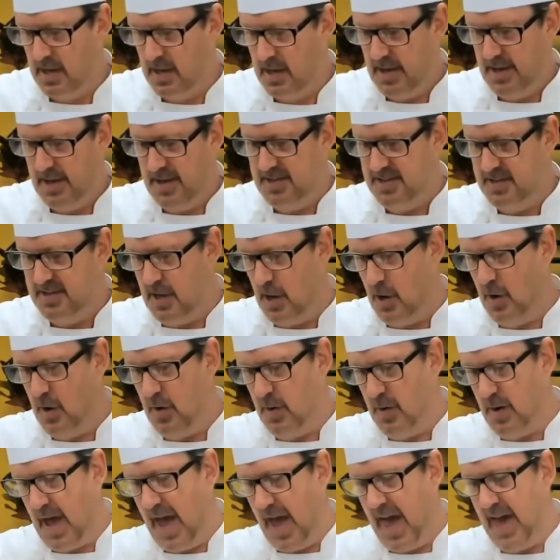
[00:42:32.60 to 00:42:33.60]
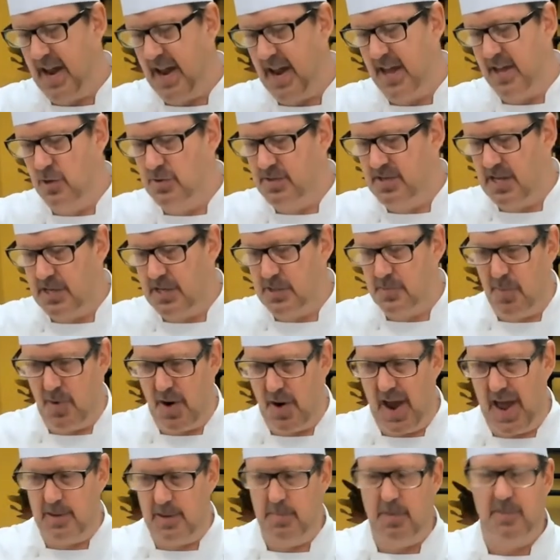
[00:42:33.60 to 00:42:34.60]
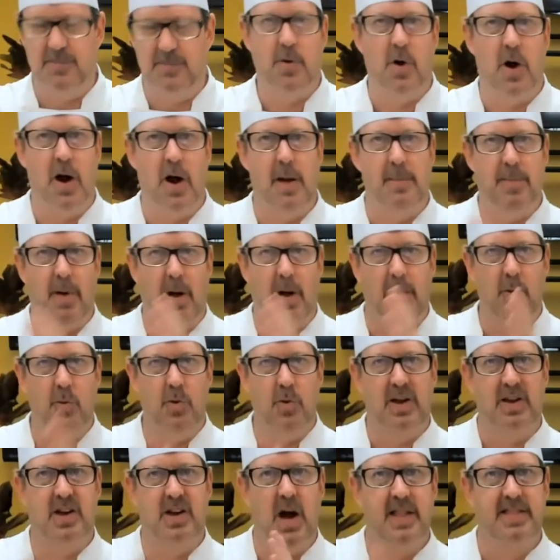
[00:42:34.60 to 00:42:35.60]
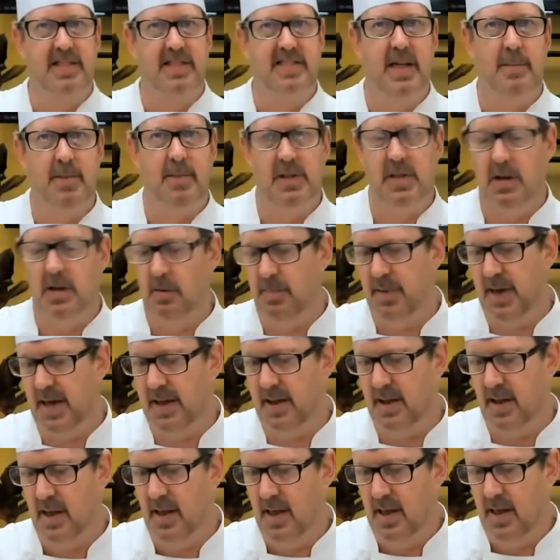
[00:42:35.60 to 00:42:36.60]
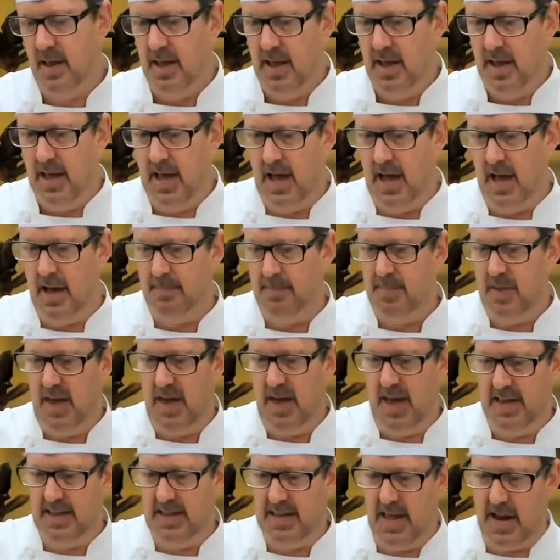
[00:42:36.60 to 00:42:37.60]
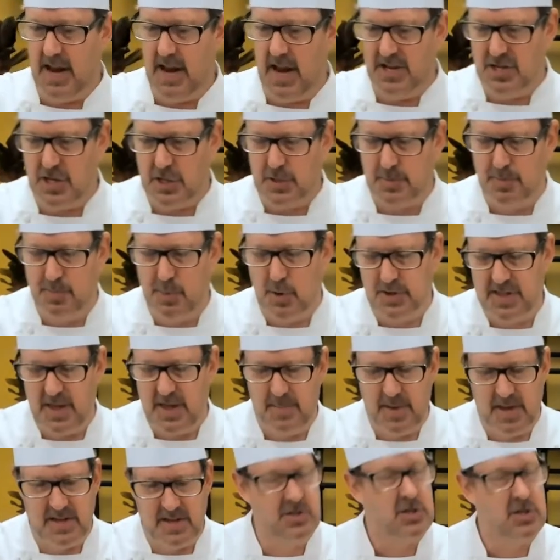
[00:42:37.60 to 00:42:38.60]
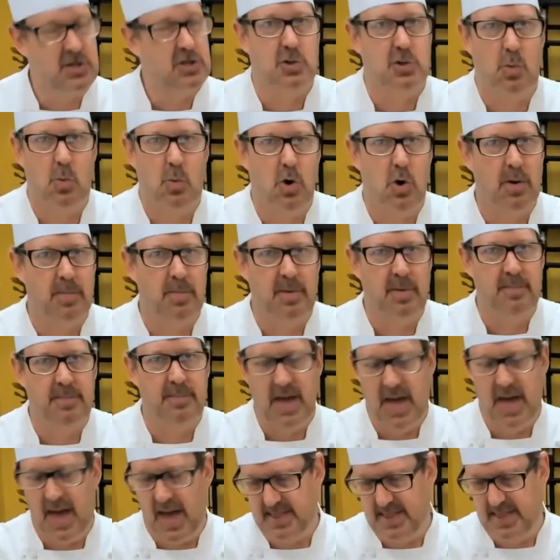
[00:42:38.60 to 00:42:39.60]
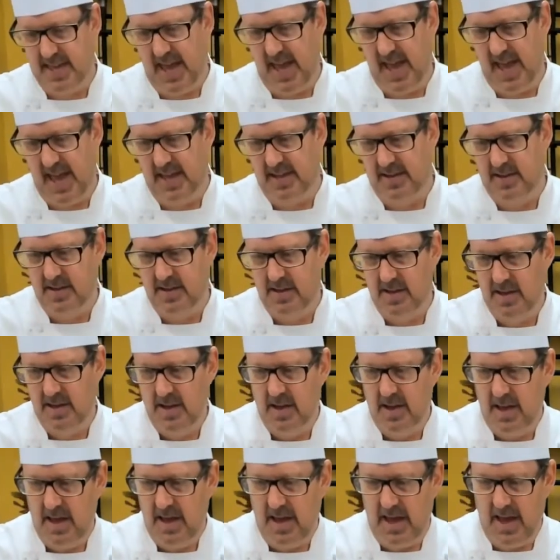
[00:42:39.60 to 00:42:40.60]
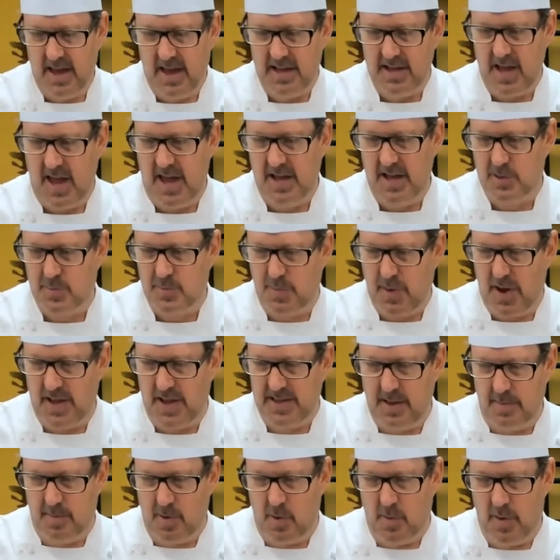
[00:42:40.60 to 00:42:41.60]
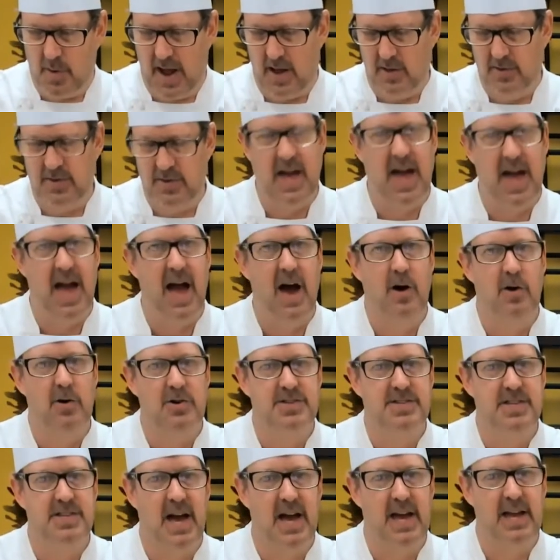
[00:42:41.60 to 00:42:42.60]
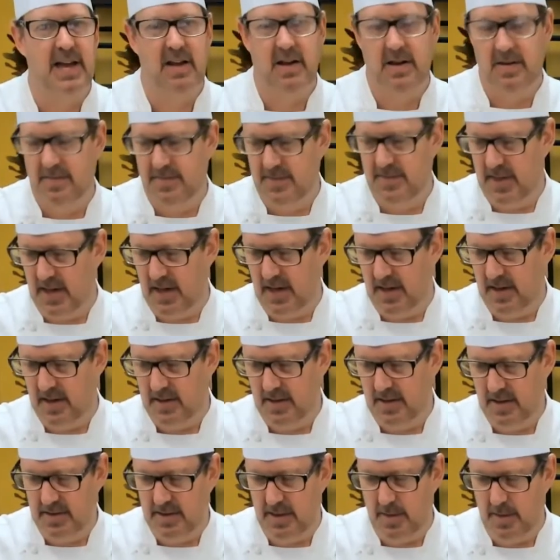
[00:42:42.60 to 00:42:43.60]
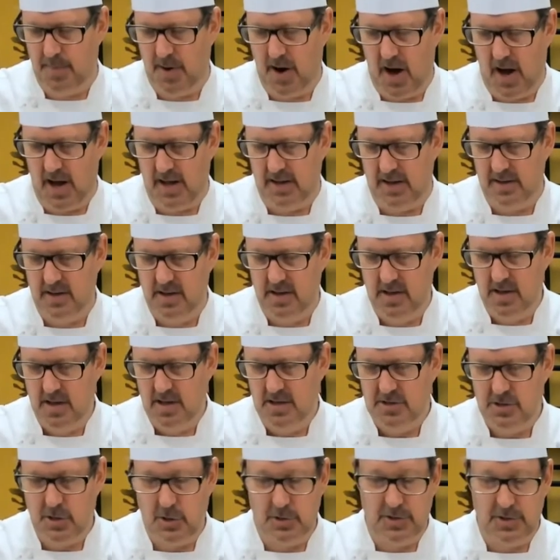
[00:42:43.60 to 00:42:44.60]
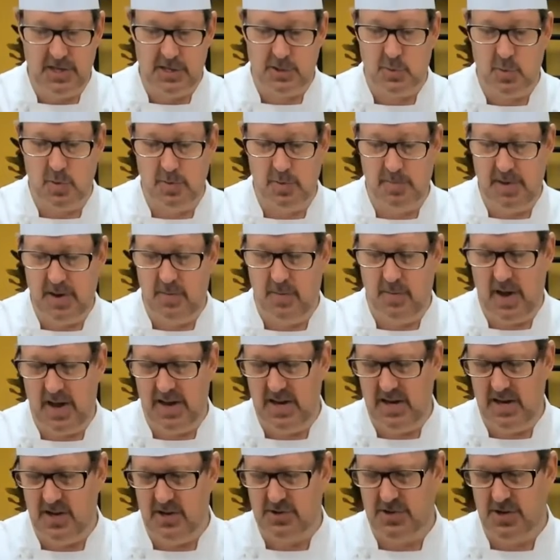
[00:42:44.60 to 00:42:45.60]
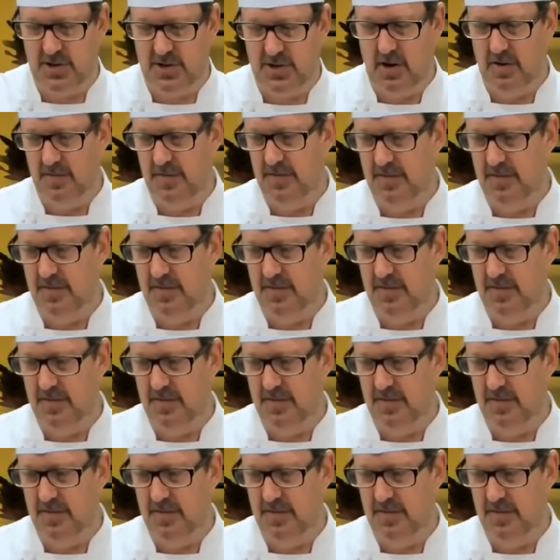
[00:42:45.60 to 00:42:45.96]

So had I used this brand before, I probably would have cut them a little bit. And then I just put them in just to warm them at the end. And spread them around the outer side of the pot. So this would be ready to serve.